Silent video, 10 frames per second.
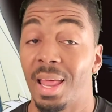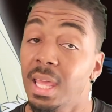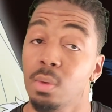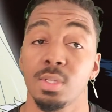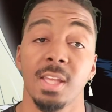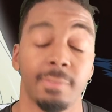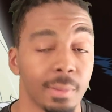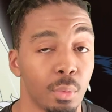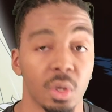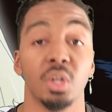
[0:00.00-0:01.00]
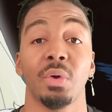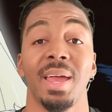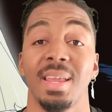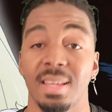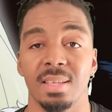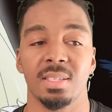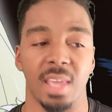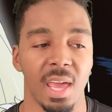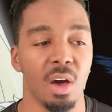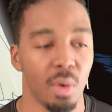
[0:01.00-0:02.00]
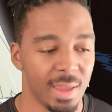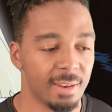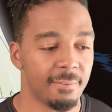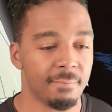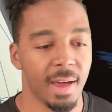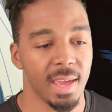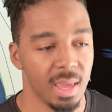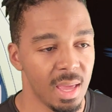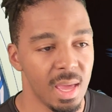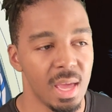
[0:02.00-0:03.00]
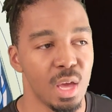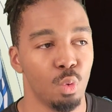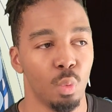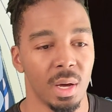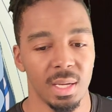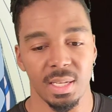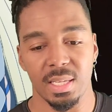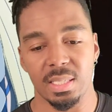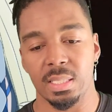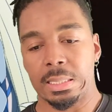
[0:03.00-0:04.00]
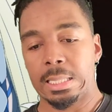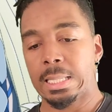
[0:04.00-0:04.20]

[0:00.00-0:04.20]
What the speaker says: Like, it was definitely more grand in scale, and the fight was,